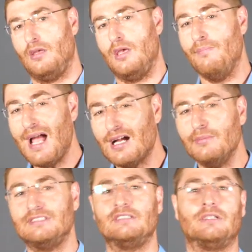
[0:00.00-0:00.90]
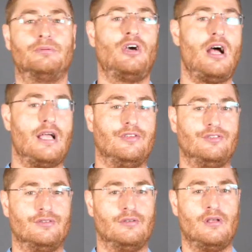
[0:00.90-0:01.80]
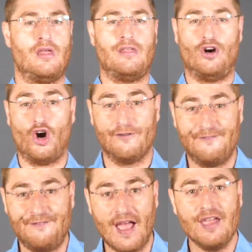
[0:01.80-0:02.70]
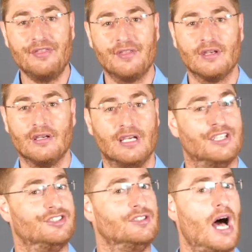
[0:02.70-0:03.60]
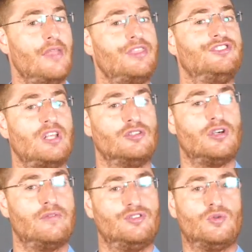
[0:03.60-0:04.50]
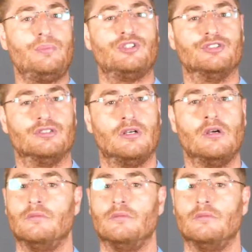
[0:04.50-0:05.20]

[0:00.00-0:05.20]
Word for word: It might come as a surprise that our faith is not the center of the Scriptures,